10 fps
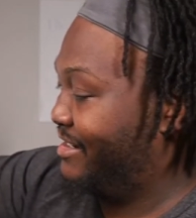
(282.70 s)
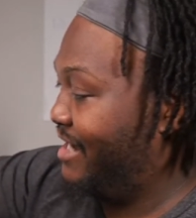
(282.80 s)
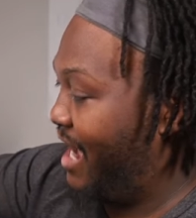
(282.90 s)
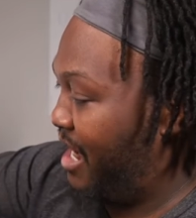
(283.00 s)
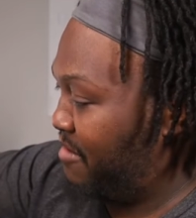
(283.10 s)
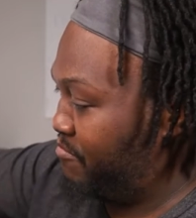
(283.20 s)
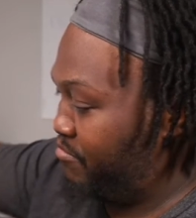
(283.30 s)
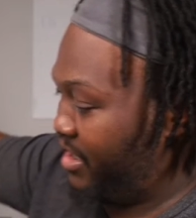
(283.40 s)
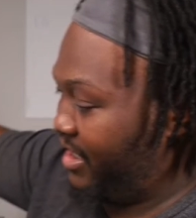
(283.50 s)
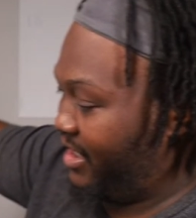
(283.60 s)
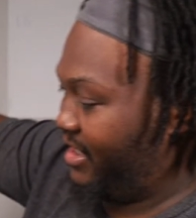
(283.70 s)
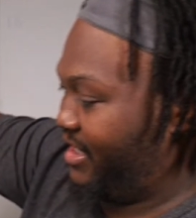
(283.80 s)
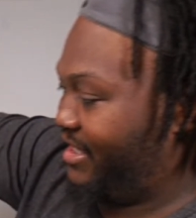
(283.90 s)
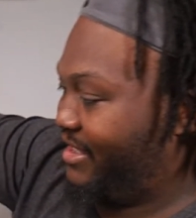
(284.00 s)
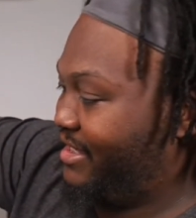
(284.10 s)
how big it
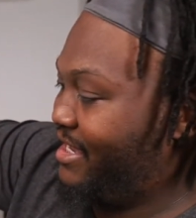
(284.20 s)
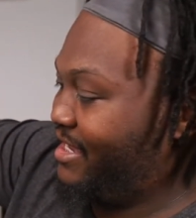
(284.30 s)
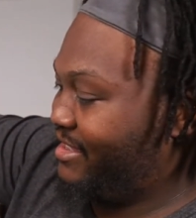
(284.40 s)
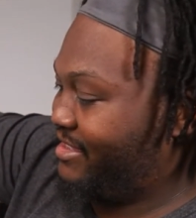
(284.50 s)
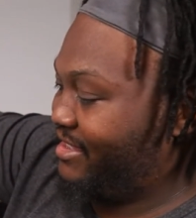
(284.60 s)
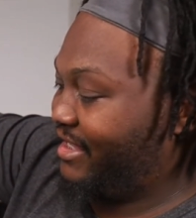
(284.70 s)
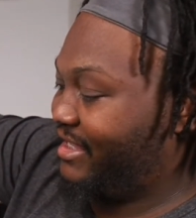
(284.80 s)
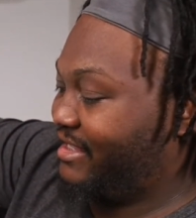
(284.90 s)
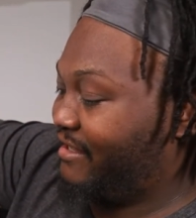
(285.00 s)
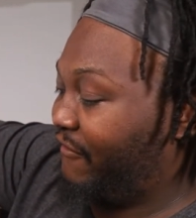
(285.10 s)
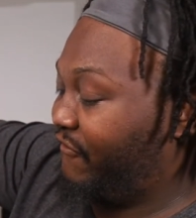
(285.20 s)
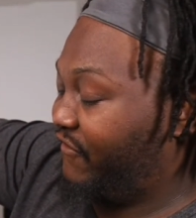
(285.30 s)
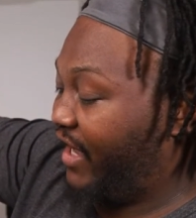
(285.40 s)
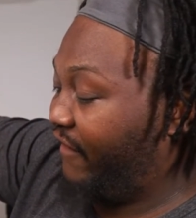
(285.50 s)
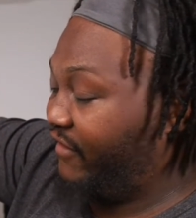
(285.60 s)
is. This is the
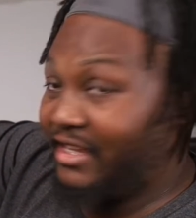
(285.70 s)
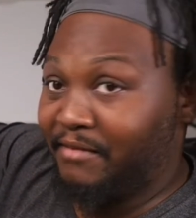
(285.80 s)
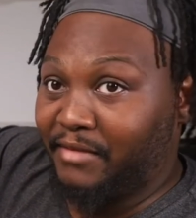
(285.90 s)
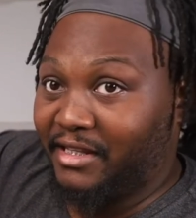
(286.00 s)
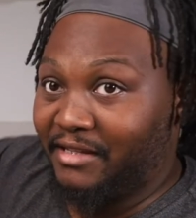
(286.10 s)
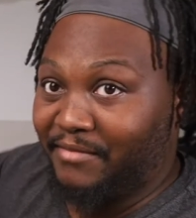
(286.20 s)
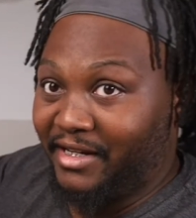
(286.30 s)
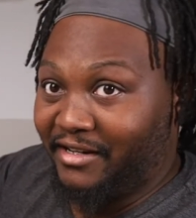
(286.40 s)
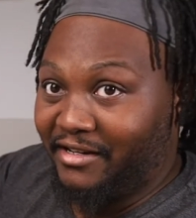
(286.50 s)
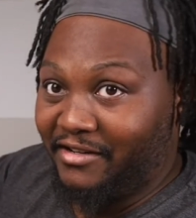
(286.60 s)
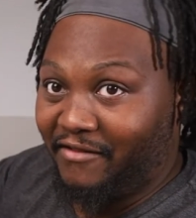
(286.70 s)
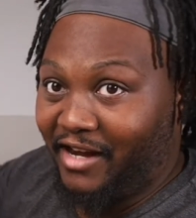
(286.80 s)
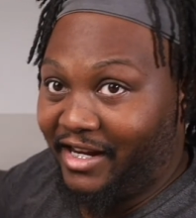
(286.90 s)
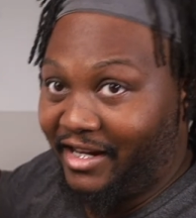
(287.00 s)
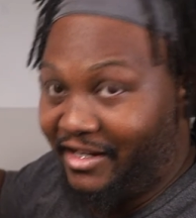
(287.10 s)
50 millimeter
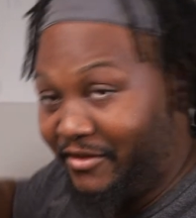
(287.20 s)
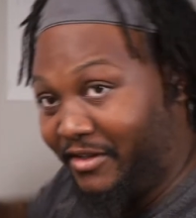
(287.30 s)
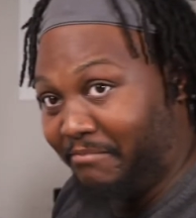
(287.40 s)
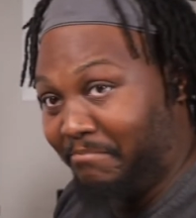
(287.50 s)
right here. You